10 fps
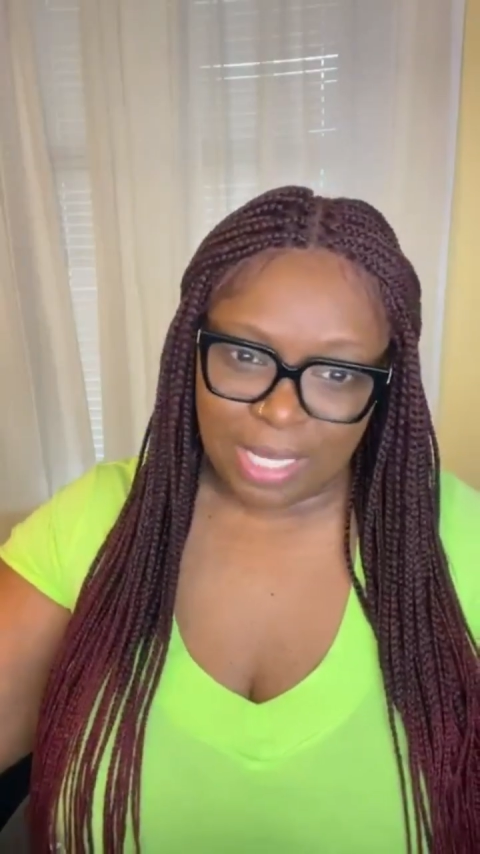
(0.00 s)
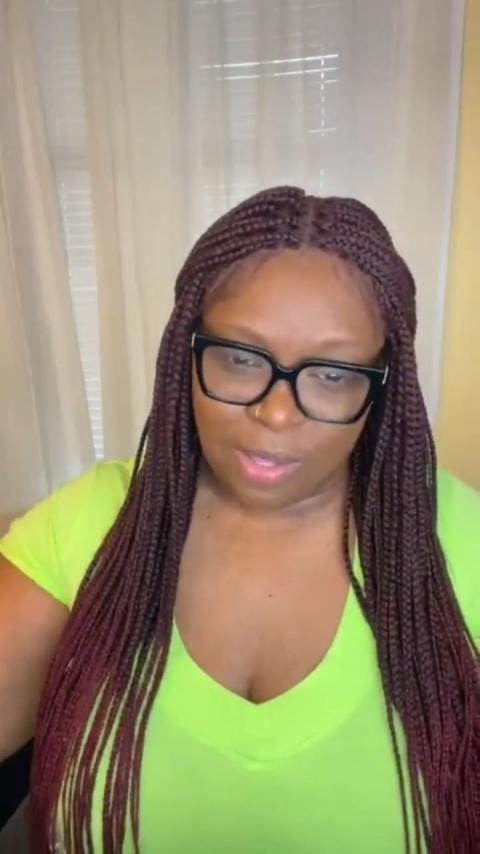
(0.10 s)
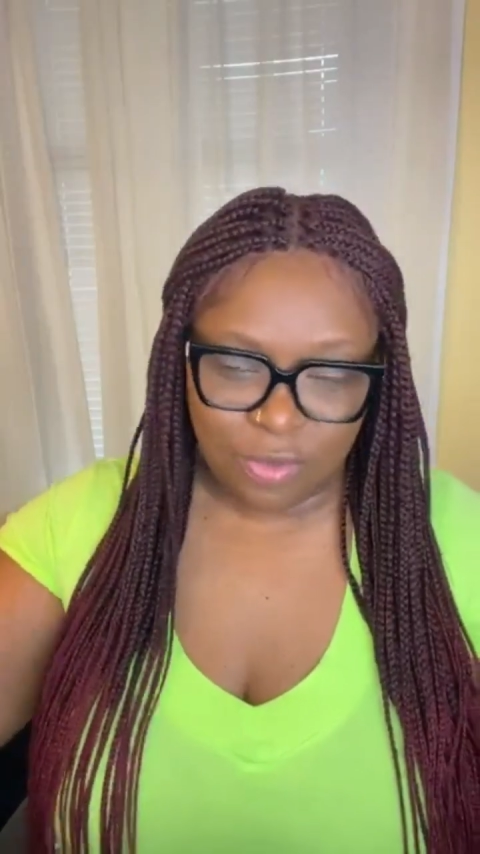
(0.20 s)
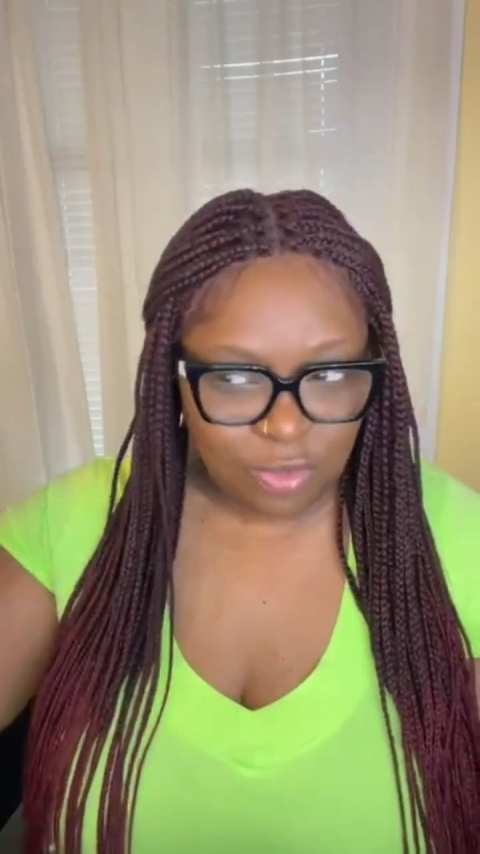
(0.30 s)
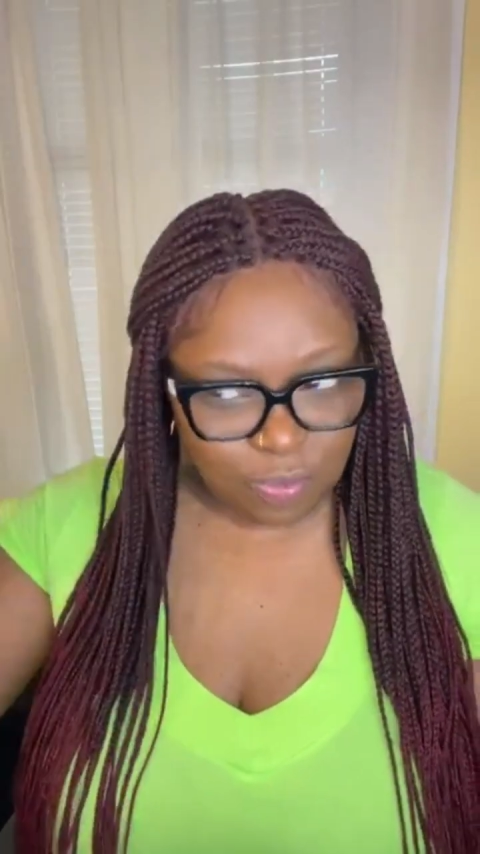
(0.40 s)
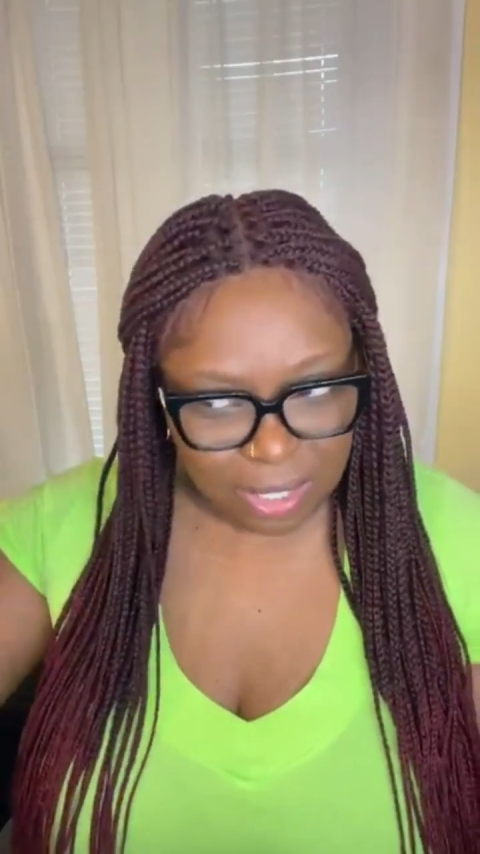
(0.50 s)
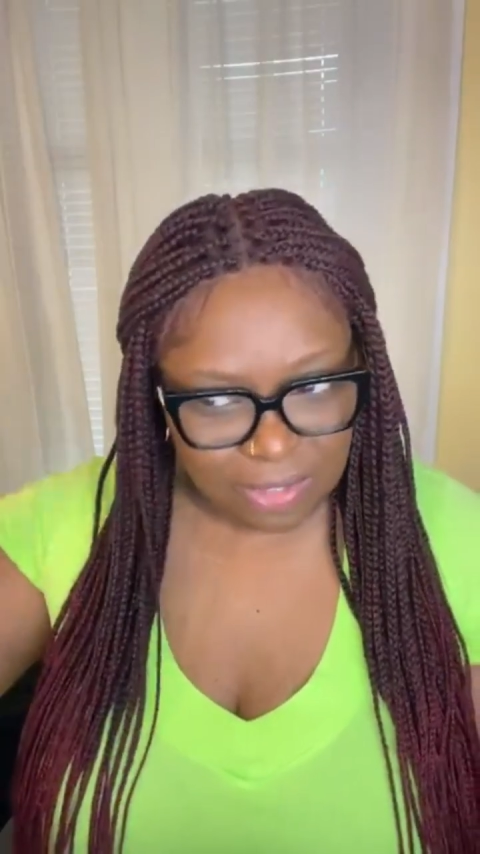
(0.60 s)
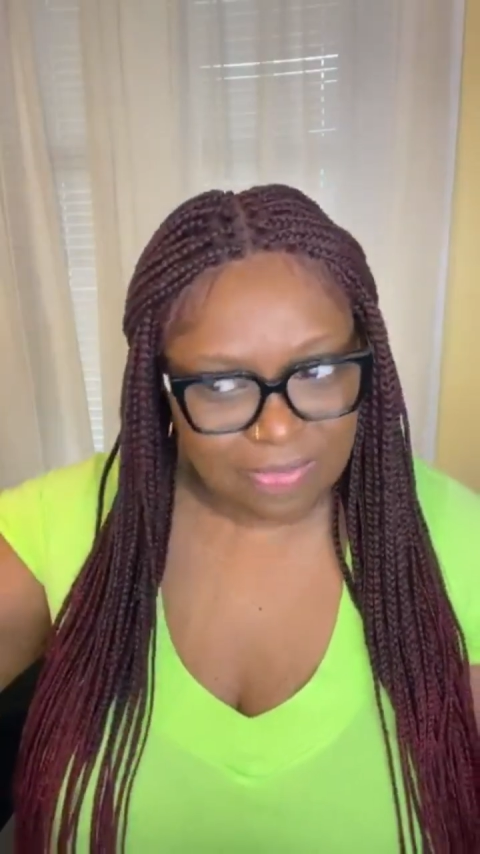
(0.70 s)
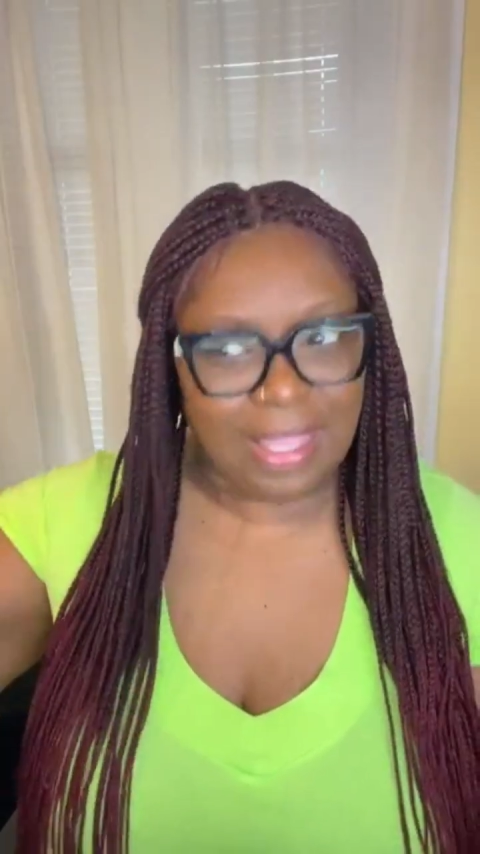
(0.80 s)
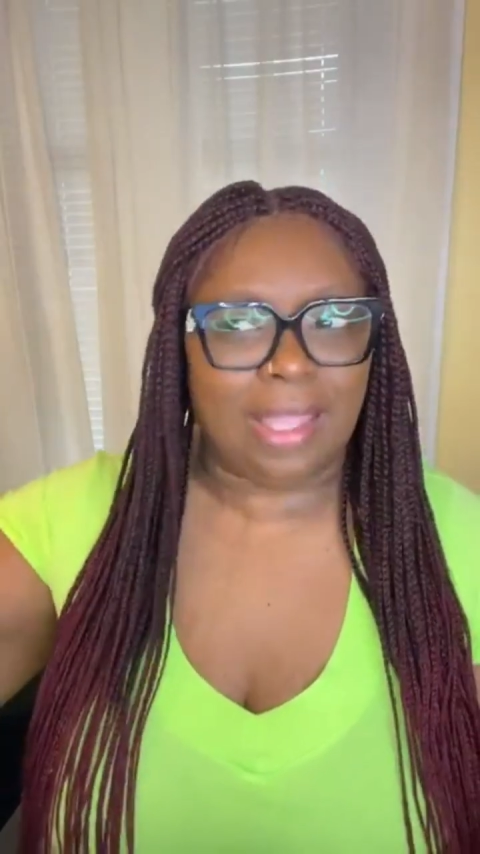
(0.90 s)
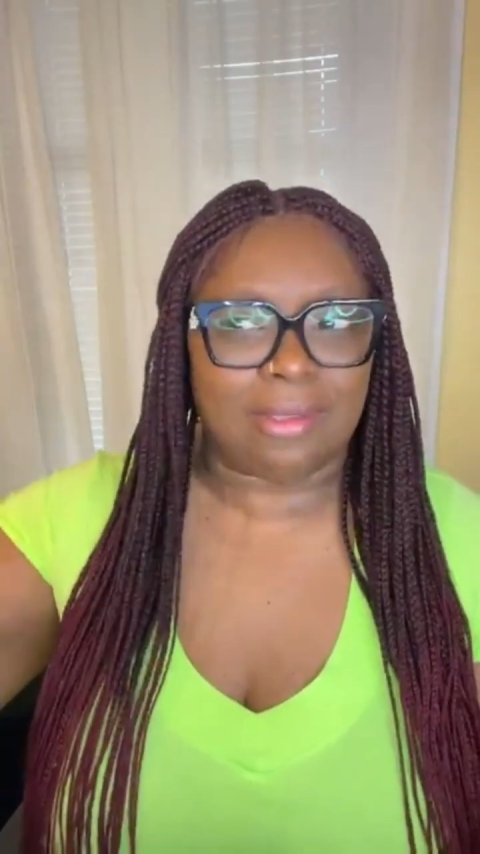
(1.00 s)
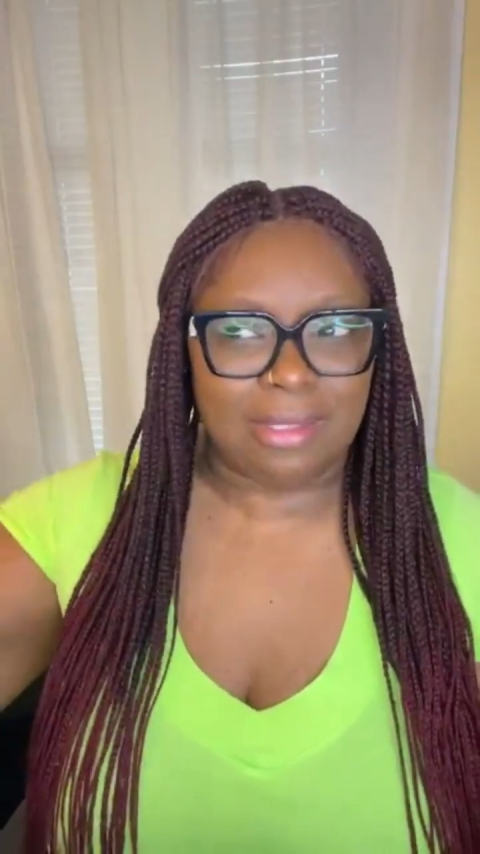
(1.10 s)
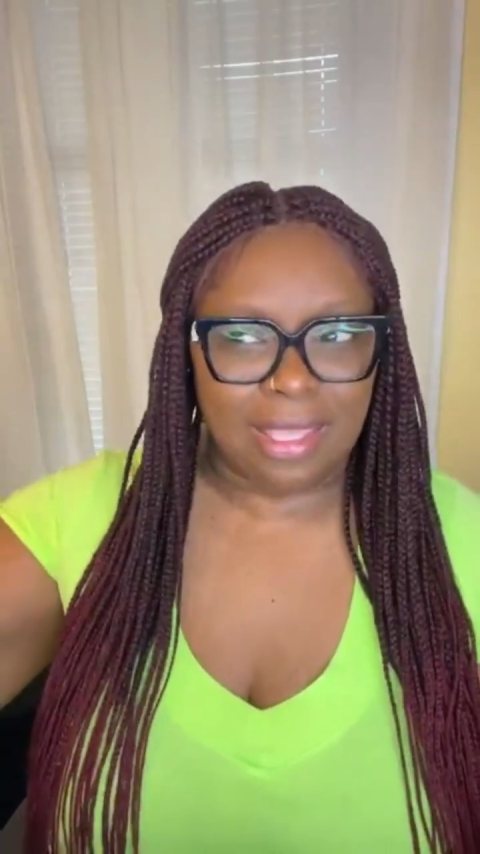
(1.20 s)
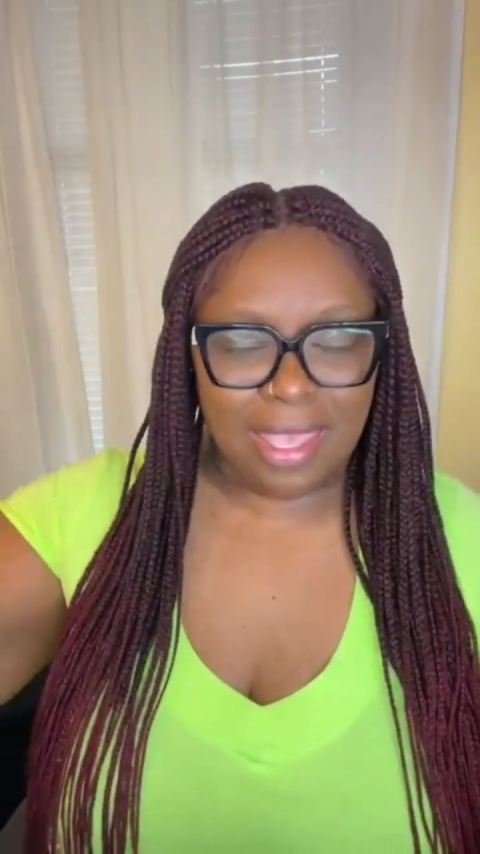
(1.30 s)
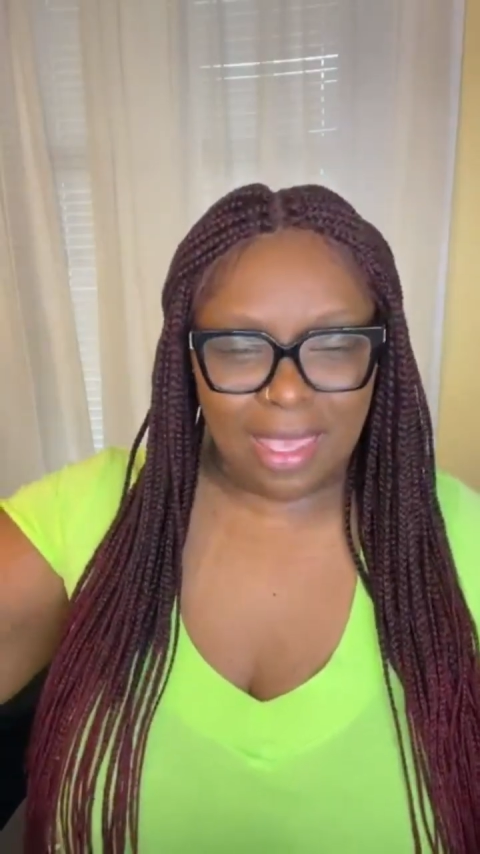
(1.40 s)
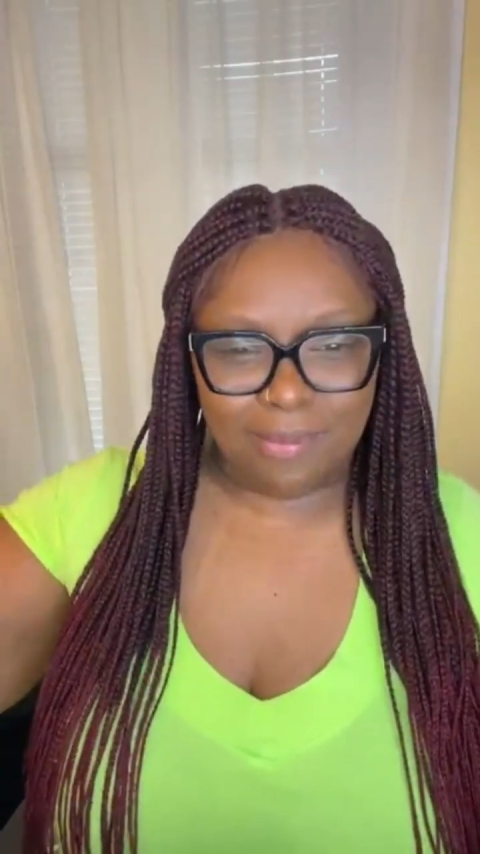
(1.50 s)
but that was Spikestown.